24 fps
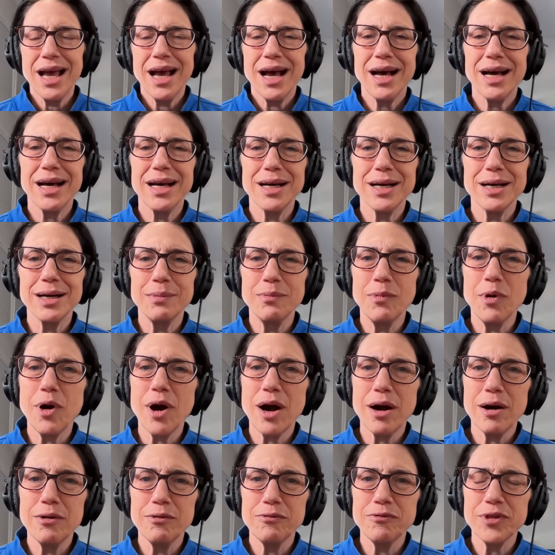
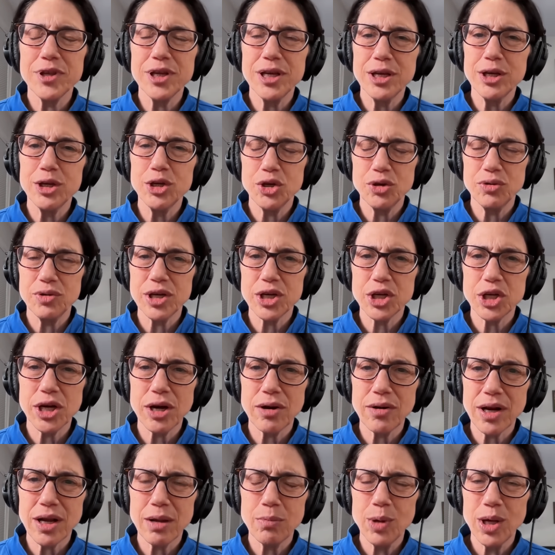of the
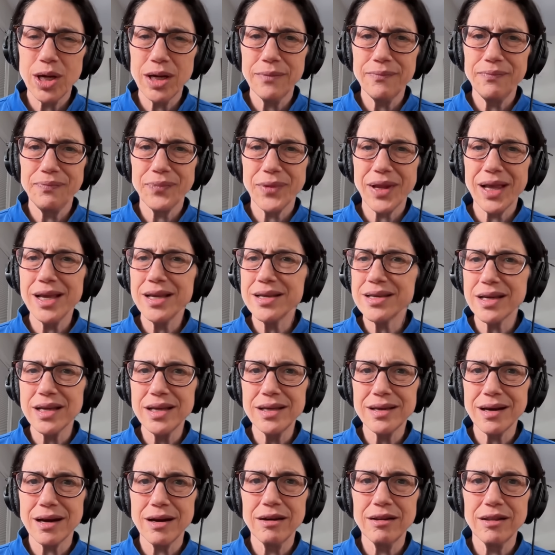Judiciary Committee. He's
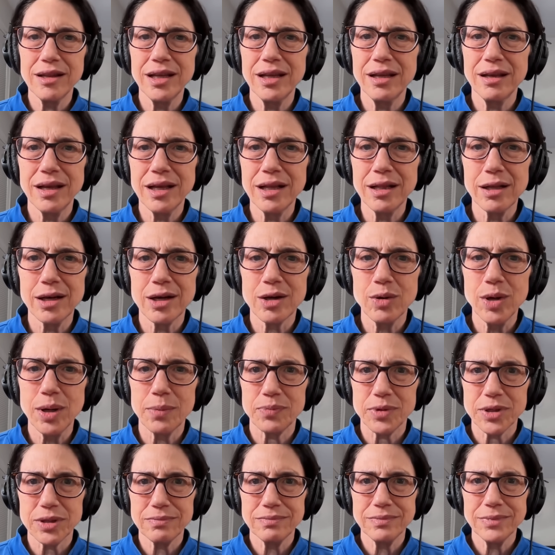entirely
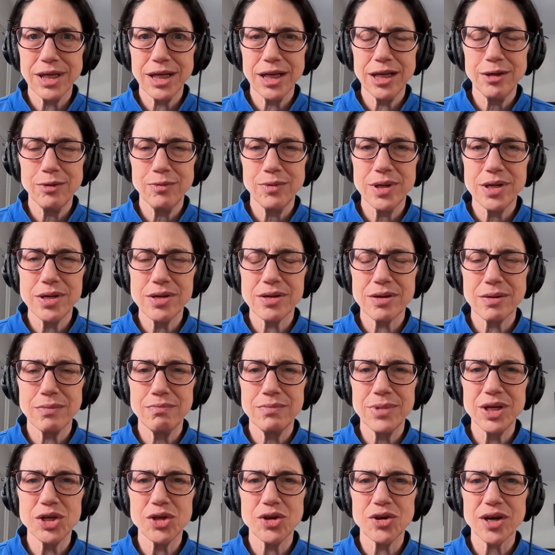ill-equipped. He was
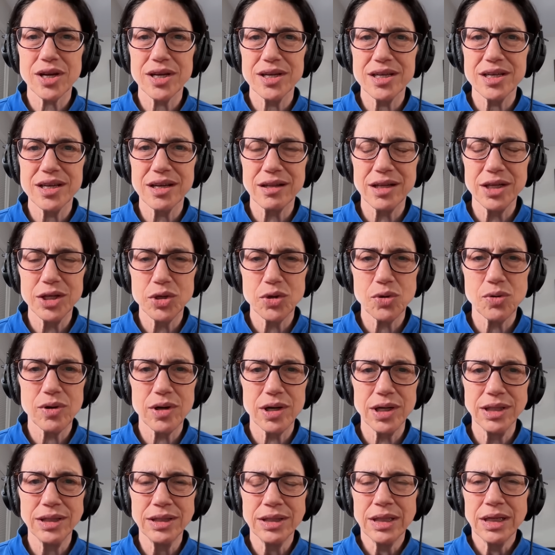Mr.
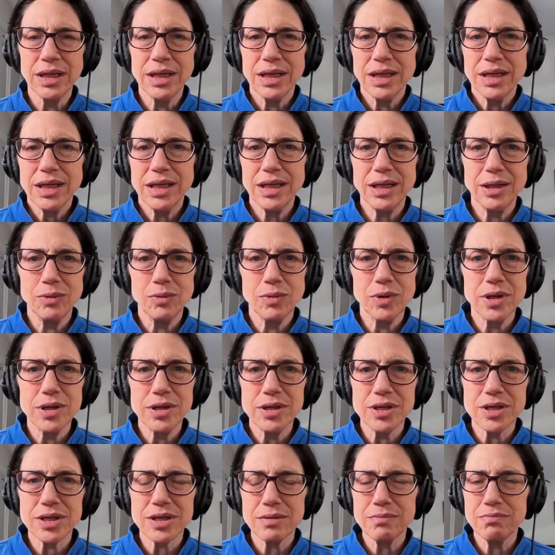Conciliatory. He
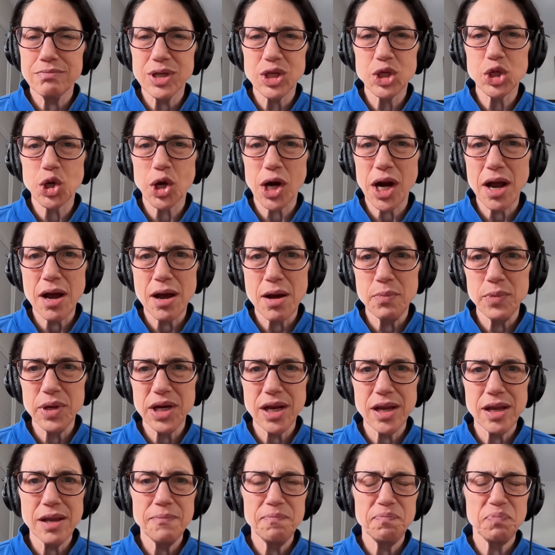was Mr.
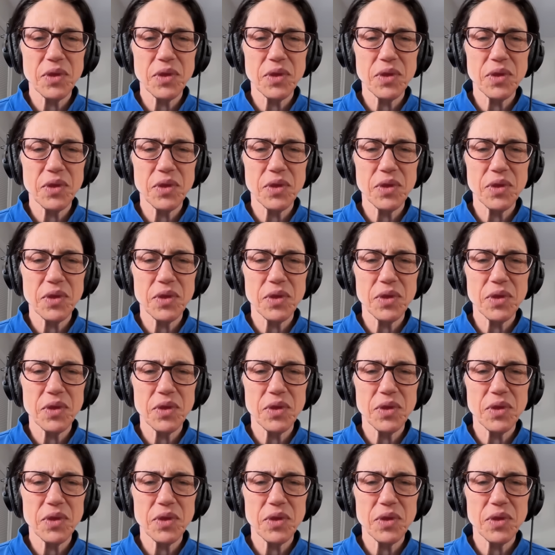Comedy,